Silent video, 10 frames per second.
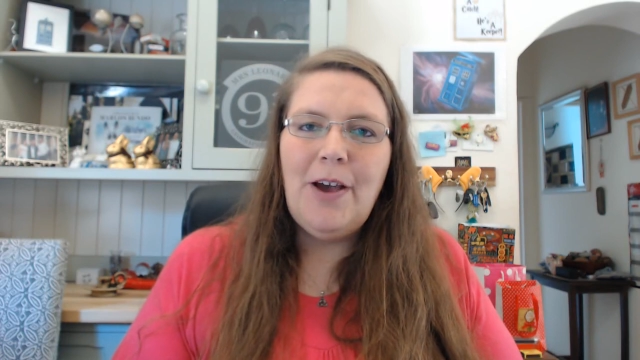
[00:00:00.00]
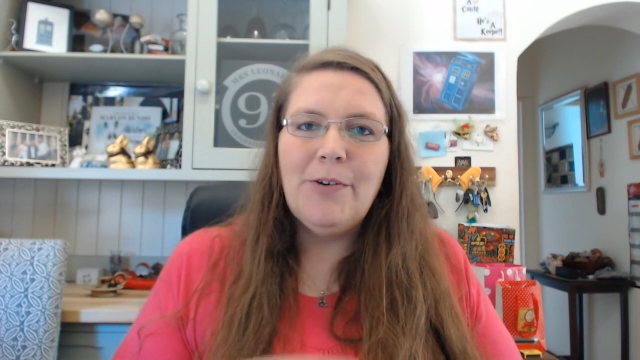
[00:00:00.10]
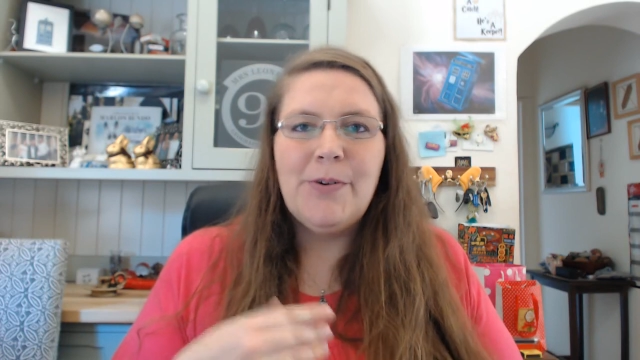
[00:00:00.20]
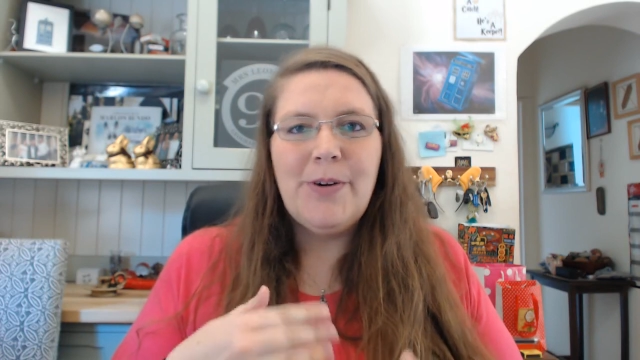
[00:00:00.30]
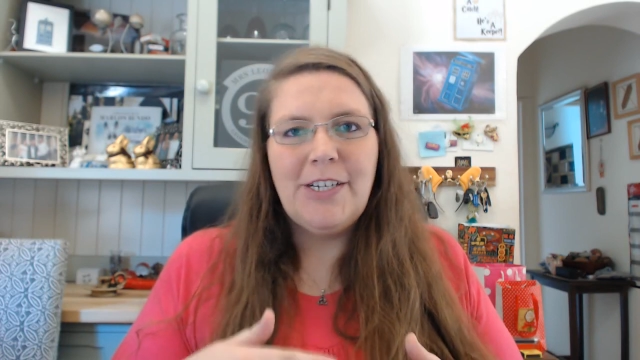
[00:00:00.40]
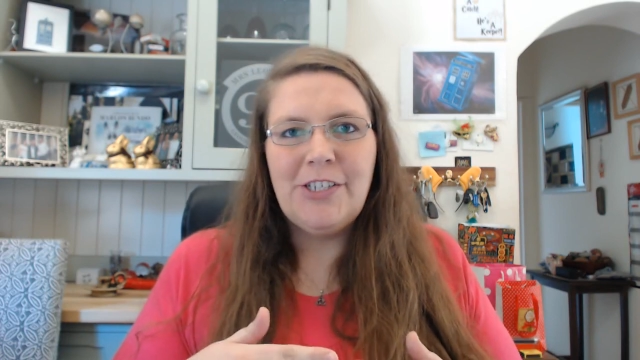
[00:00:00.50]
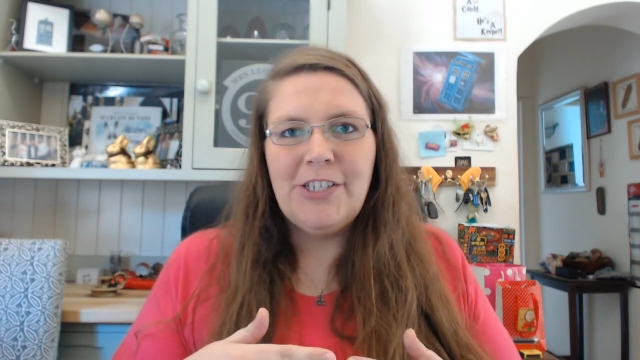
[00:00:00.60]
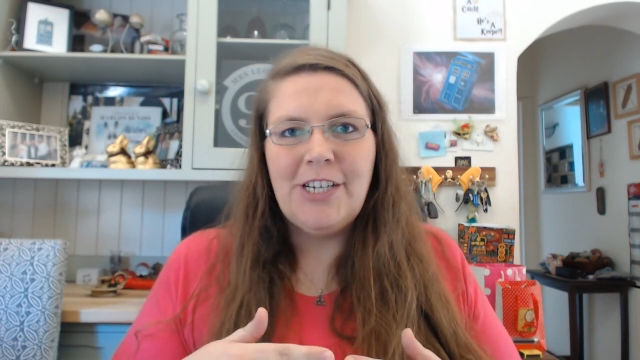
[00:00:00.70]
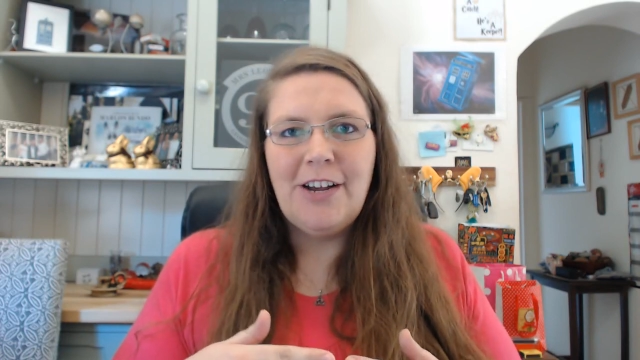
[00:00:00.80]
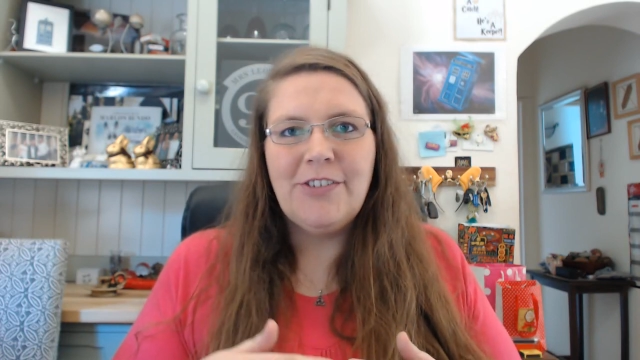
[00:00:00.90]
or
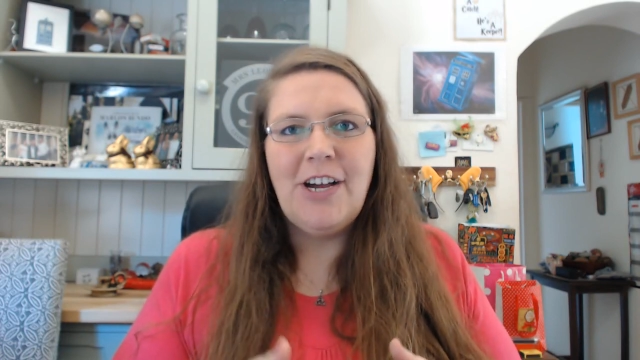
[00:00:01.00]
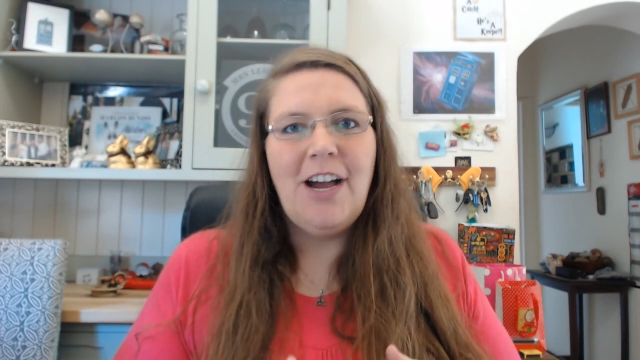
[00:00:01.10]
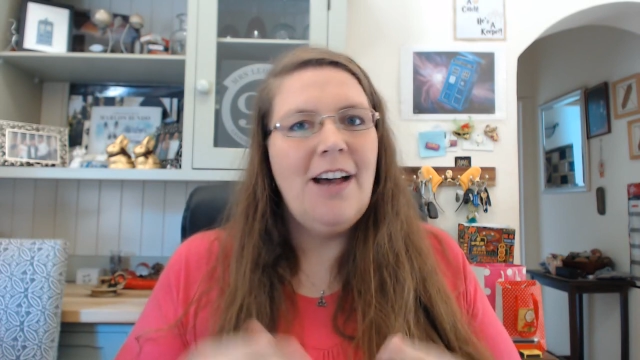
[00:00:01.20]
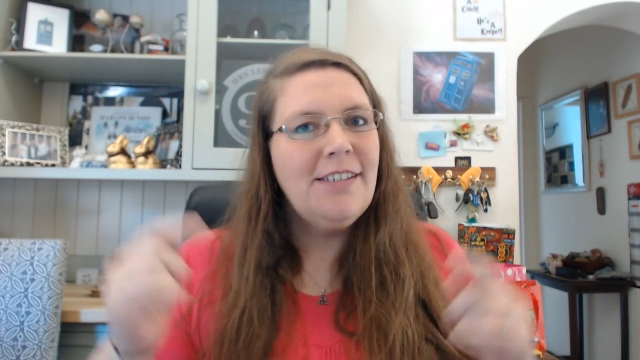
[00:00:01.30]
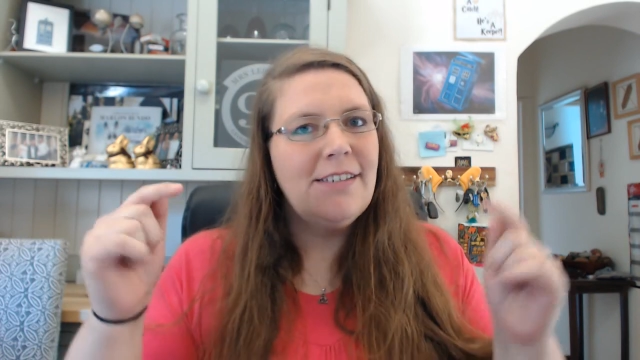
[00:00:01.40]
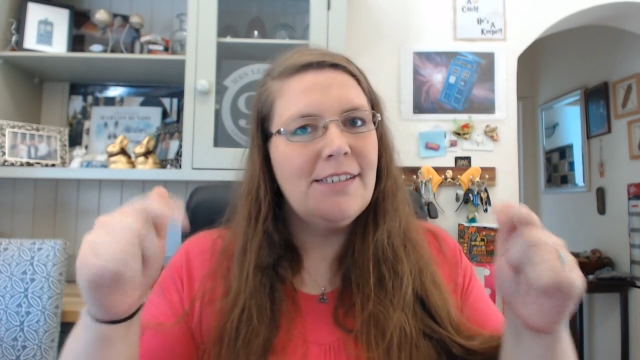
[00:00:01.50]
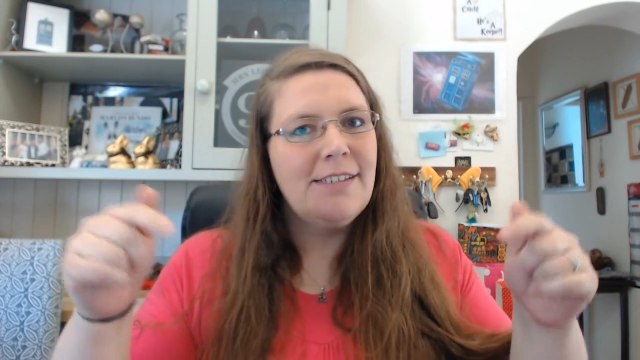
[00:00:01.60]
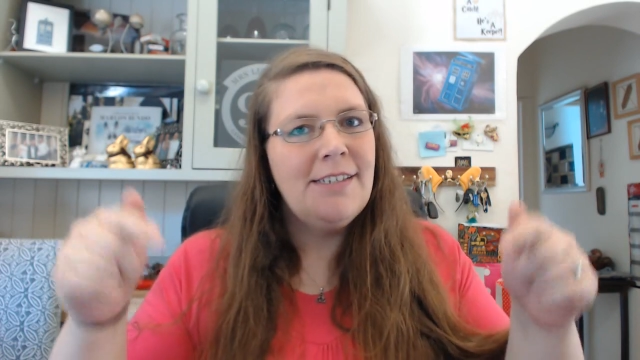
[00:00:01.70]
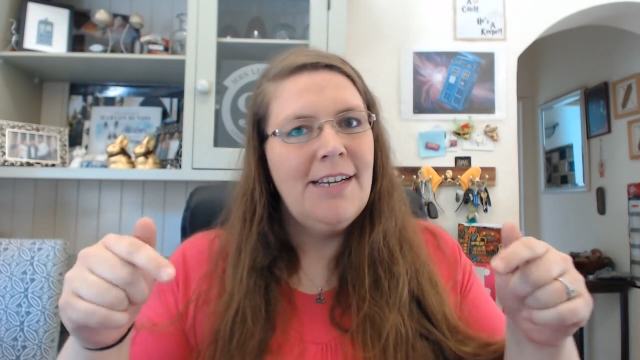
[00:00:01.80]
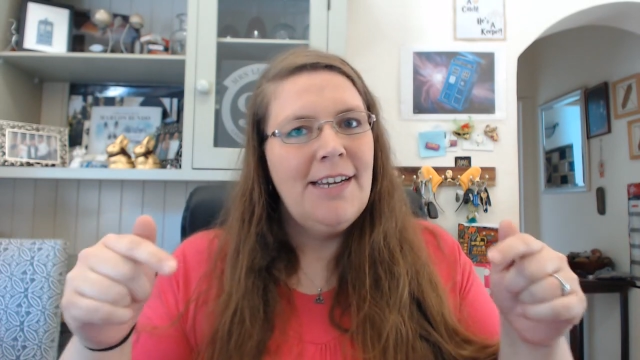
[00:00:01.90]
questions you have to ask,
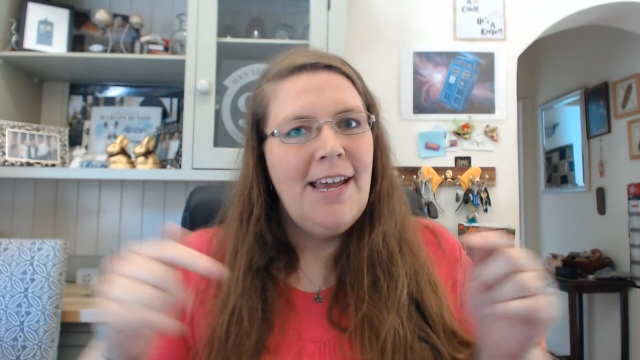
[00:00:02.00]
just